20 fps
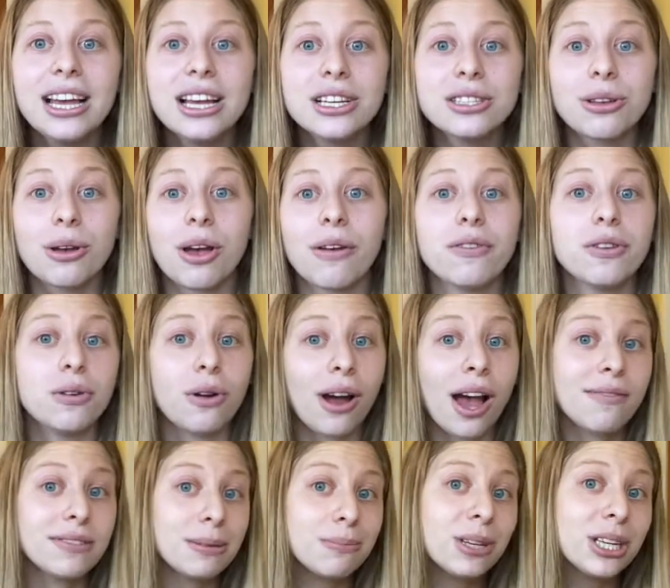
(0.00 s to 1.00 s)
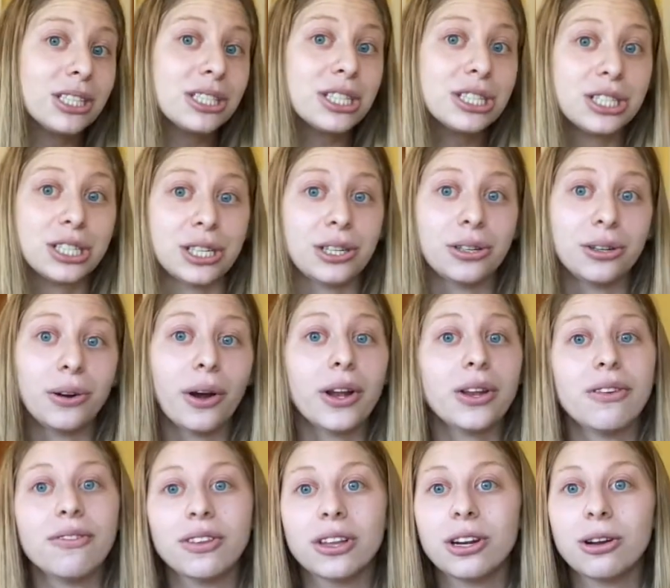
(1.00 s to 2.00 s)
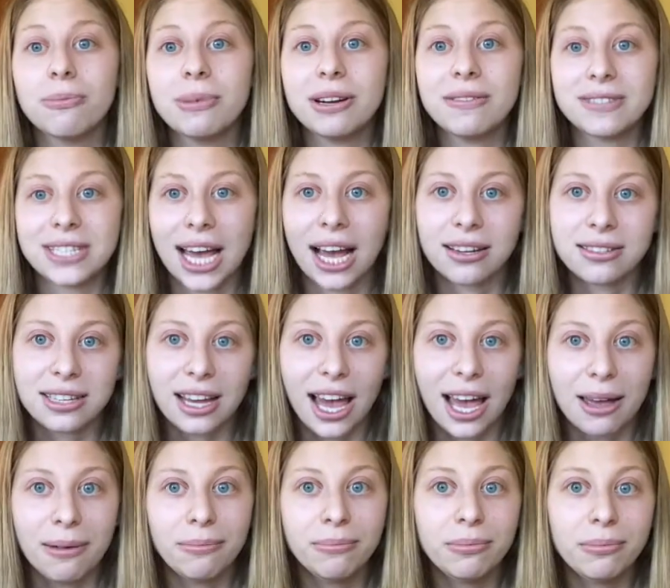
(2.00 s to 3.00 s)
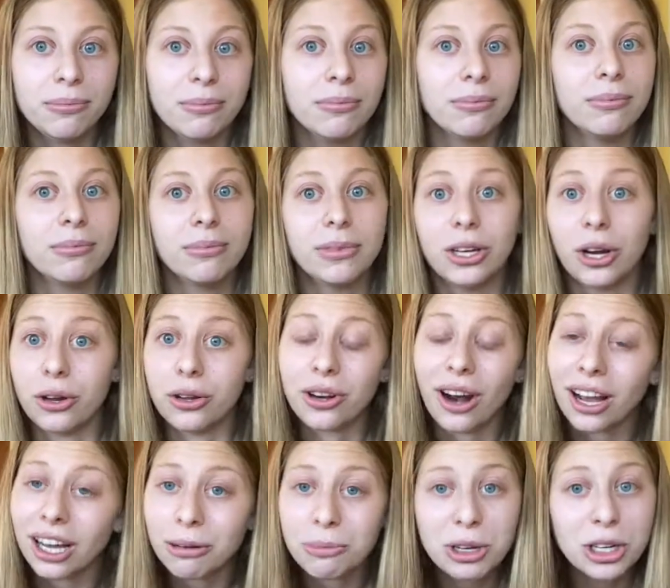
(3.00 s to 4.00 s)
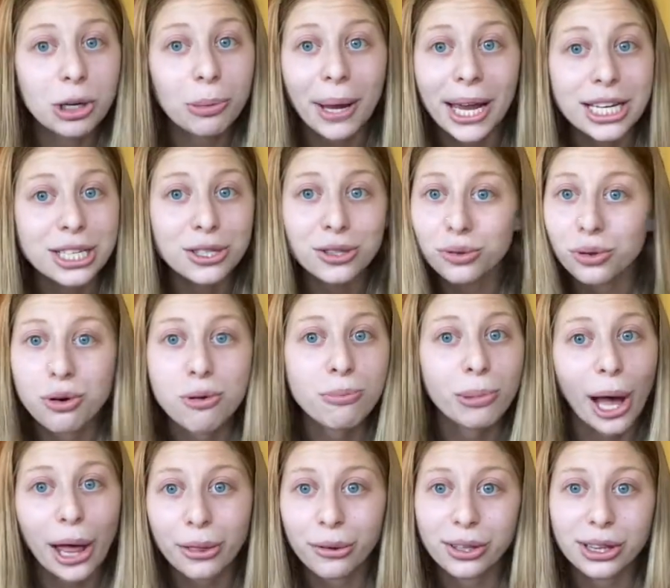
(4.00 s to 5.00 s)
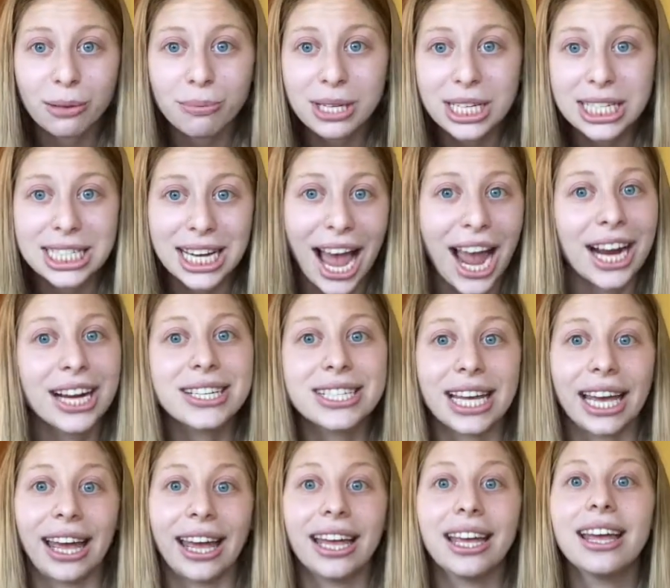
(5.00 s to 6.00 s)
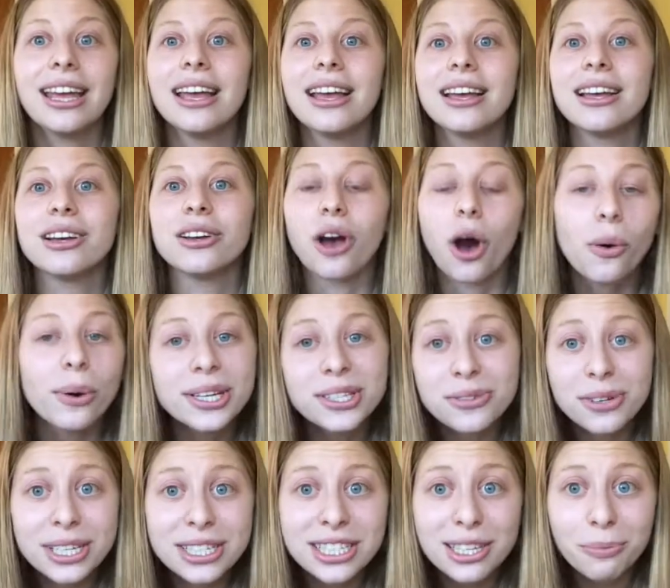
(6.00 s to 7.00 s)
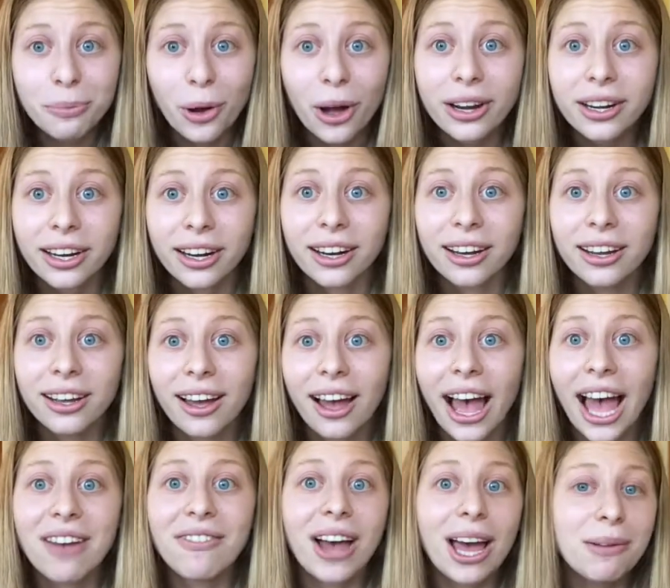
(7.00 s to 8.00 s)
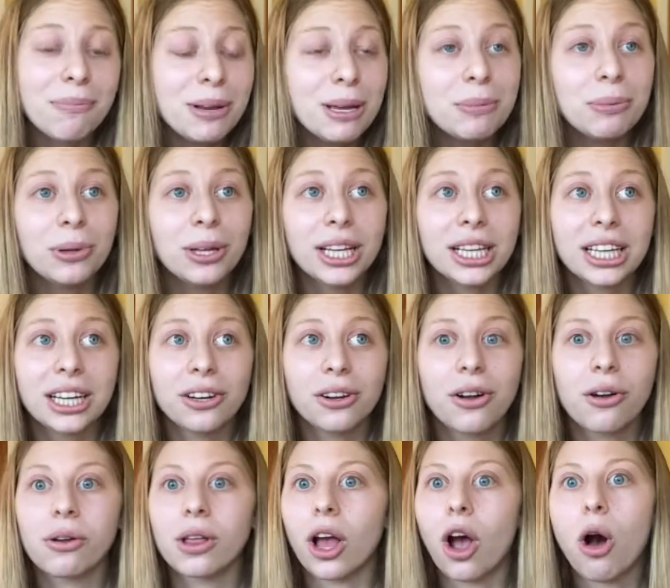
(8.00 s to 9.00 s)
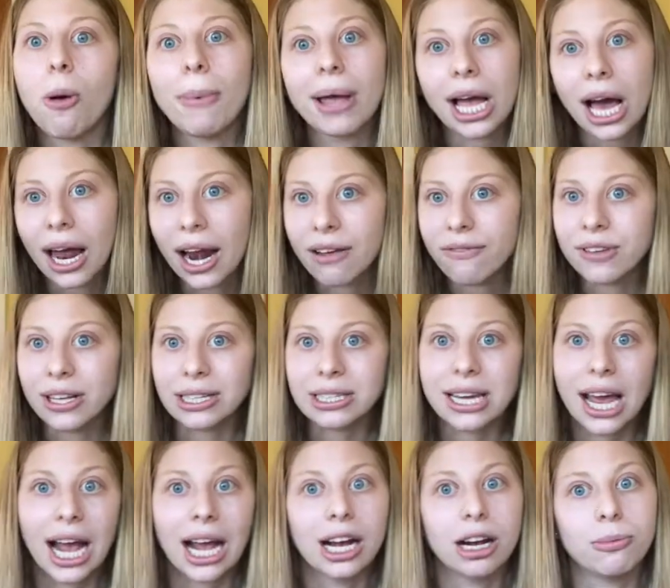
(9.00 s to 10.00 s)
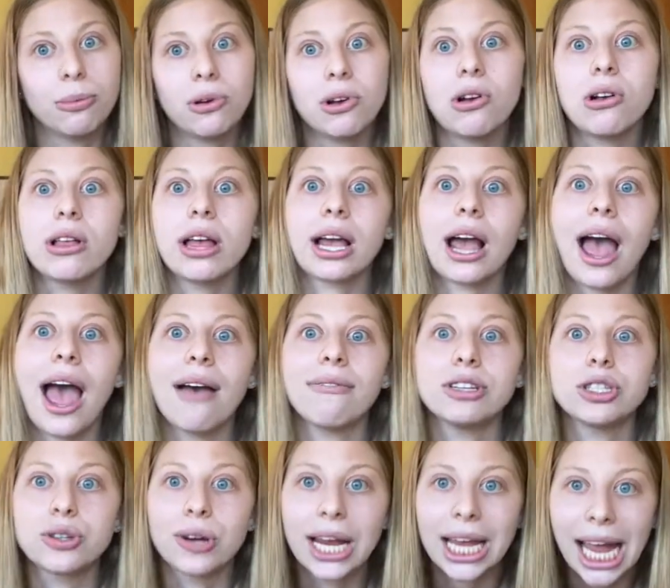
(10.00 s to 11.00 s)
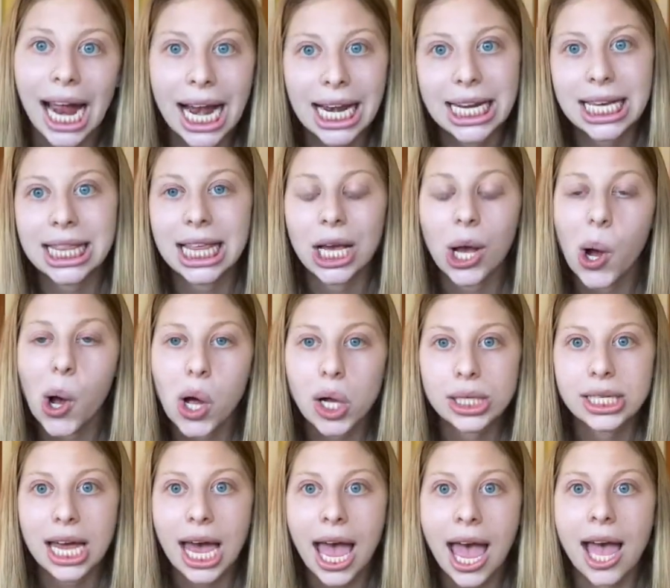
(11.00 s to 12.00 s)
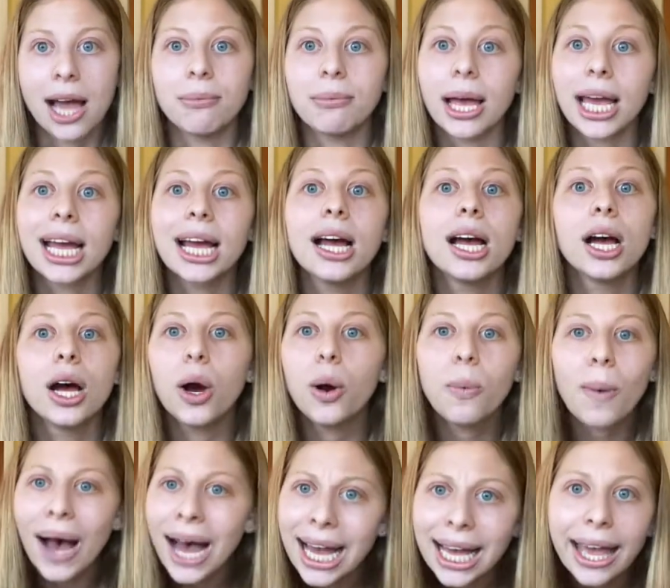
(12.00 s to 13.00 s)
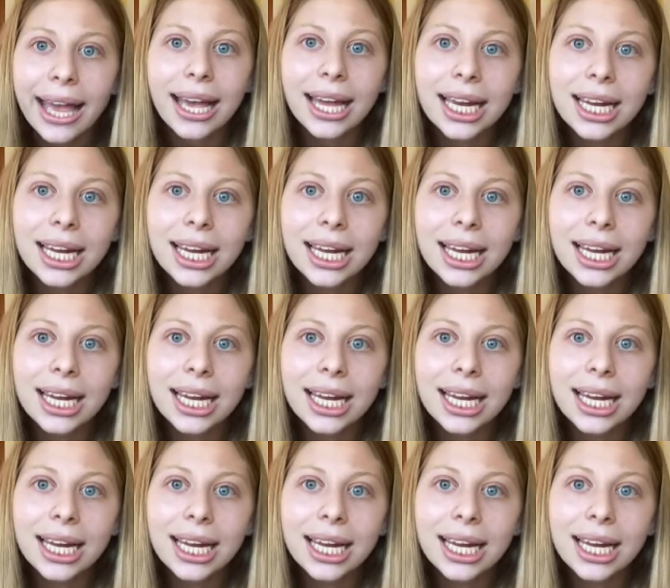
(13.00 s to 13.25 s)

So if you don't have something to do and you have a little bit of downtime, you know, you're not gonna be in your patient's room bothering them the entire day, go and drink some water. I've had people in clinical who are like, oh my God, I feel terrible. Like, I haven't drank anything all day. I'm like, why?